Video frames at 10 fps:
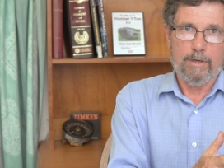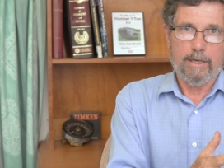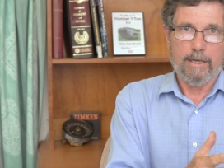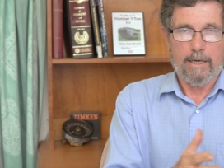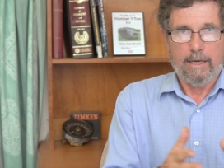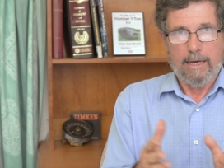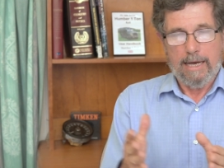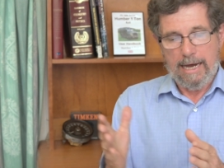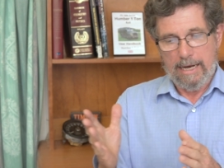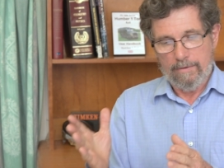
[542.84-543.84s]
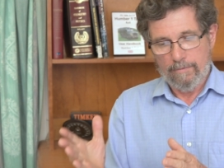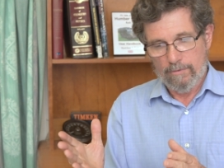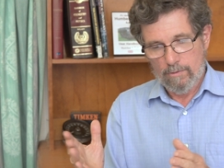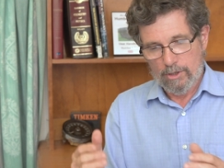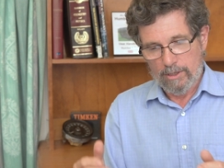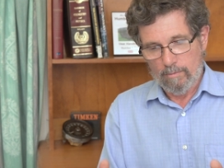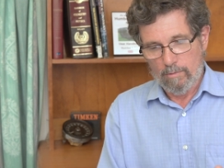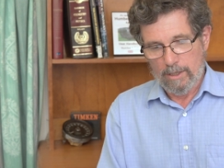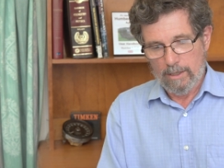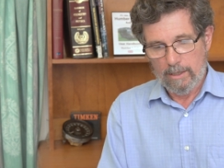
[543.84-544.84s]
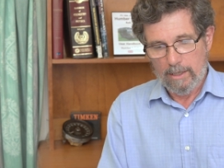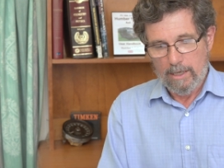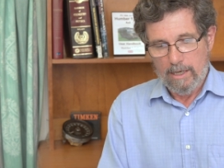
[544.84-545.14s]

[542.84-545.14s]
work and fraudulent work.